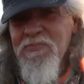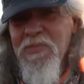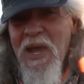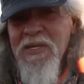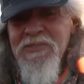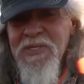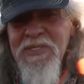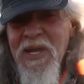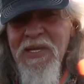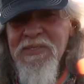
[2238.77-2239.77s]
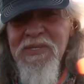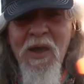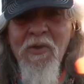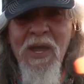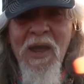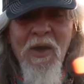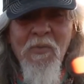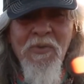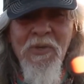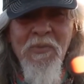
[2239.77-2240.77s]
actually take his dog out
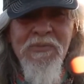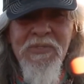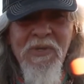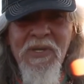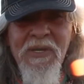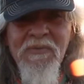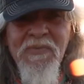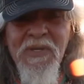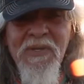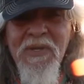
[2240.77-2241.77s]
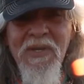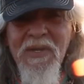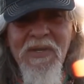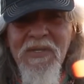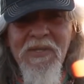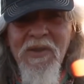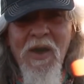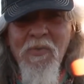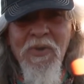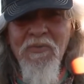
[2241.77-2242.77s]
where there was a cliff, and the
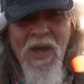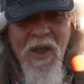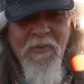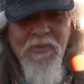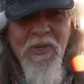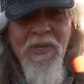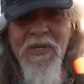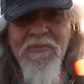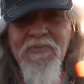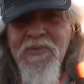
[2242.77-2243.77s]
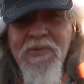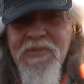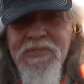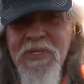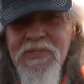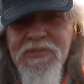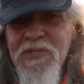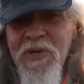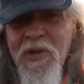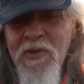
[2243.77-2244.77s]
dog went right off the cliff, just,
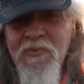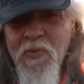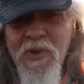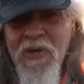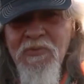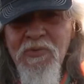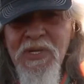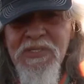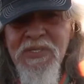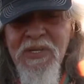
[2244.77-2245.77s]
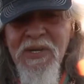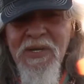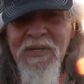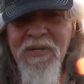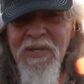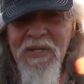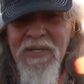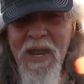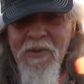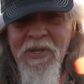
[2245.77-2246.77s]
you know, for whatever reason, and
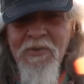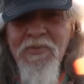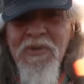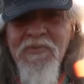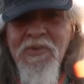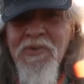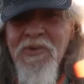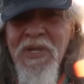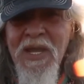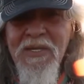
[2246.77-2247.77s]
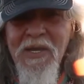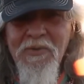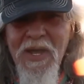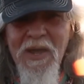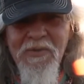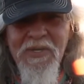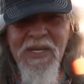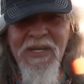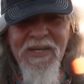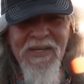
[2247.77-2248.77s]
down in a river. He had to go down to
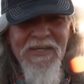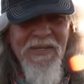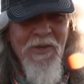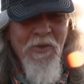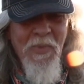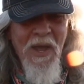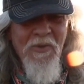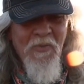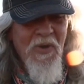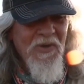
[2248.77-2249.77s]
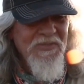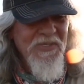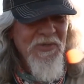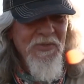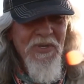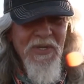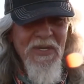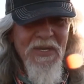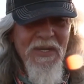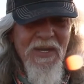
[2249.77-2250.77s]
get it, you know, a Malinois.
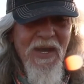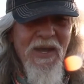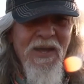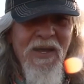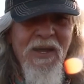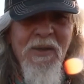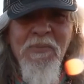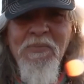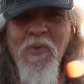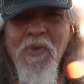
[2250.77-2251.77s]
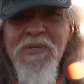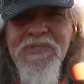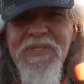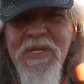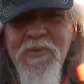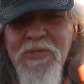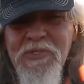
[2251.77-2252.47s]
So I'm going to stick with the